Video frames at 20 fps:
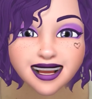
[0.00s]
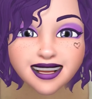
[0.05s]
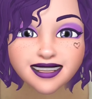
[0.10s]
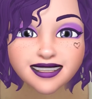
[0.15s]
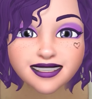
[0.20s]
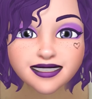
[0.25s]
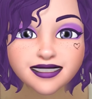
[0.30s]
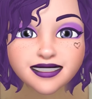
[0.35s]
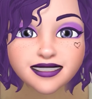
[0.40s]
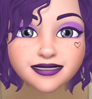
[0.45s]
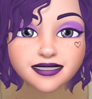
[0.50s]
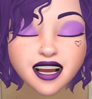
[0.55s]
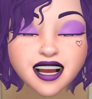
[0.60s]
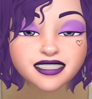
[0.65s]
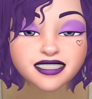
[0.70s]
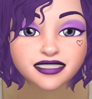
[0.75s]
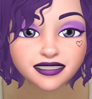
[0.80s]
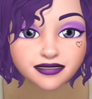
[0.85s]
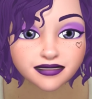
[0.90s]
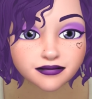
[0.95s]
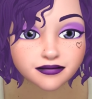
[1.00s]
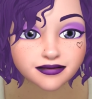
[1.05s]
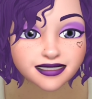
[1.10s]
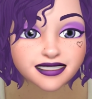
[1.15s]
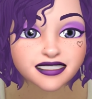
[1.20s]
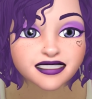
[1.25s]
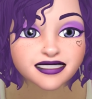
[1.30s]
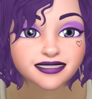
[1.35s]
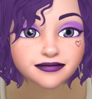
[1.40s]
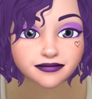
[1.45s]
I do wish
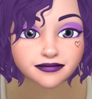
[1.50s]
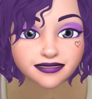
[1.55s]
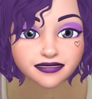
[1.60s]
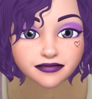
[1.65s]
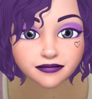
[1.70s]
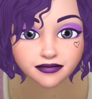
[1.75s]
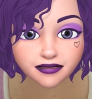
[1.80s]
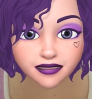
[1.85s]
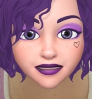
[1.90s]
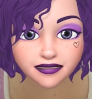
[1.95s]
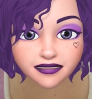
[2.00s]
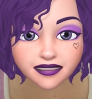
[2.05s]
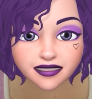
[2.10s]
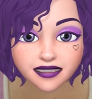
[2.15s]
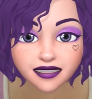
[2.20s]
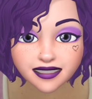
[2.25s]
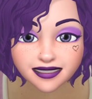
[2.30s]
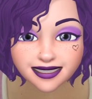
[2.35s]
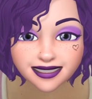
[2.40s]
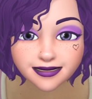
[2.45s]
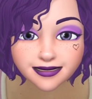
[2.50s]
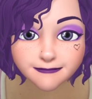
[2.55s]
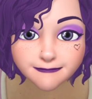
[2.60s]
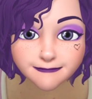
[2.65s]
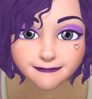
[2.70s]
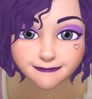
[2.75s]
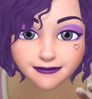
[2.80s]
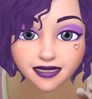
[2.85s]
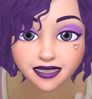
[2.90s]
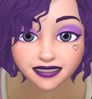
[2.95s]
there was more like
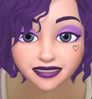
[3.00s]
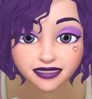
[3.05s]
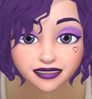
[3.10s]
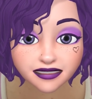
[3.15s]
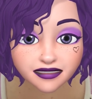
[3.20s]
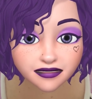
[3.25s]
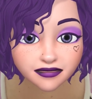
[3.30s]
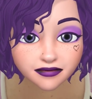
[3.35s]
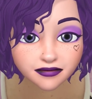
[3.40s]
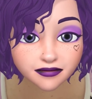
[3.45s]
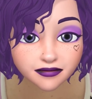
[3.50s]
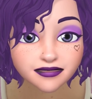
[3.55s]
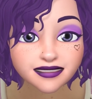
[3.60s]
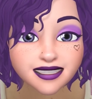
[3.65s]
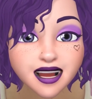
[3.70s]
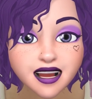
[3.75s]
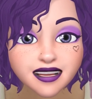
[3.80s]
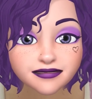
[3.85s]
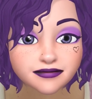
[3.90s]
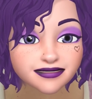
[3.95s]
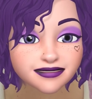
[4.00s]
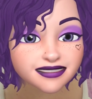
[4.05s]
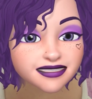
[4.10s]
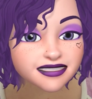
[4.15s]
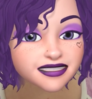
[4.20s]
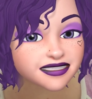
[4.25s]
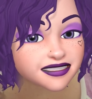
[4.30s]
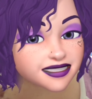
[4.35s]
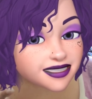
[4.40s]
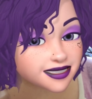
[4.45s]
body jewelry
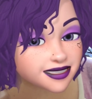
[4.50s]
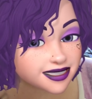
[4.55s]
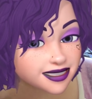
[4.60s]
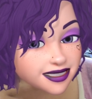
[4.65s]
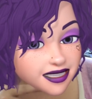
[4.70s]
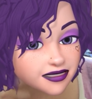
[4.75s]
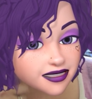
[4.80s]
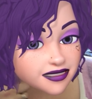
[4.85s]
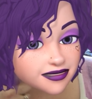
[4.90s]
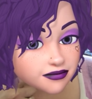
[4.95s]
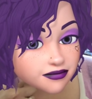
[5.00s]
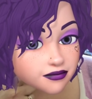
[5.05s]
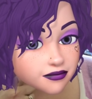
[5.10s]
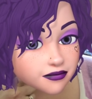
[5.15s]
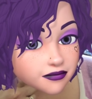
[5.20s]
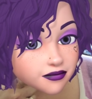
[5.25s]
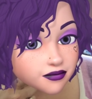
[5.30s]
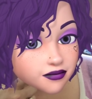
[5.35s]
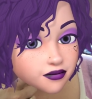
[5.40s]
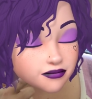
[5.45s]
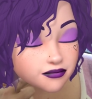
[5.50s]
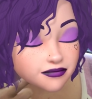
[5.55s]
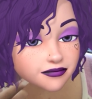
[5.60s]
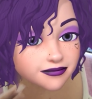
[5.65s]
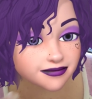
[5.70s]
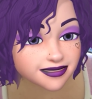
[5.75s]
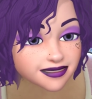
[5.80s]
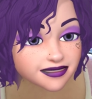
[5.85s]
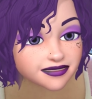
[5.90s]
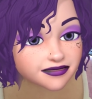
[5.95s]
options. Like I had to use a mole for
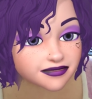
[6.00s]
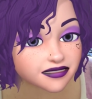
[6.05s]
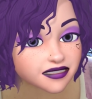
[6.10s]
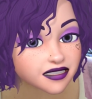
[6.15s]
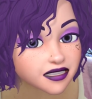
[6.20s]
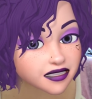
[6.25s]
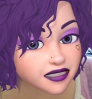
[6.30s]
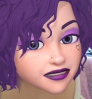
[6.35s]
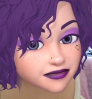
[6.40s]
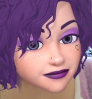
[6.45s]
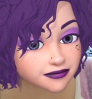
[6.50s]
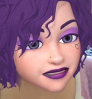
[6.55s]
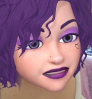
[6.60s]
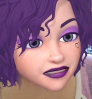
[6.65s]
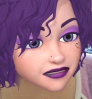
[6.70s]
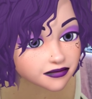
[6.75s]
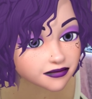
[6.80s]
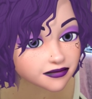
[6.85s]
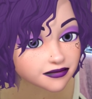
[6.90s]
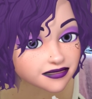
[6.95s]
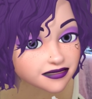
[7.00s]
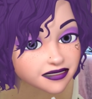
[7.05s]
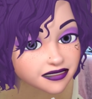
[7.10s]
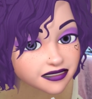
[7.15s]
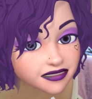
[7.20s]
my nose ring.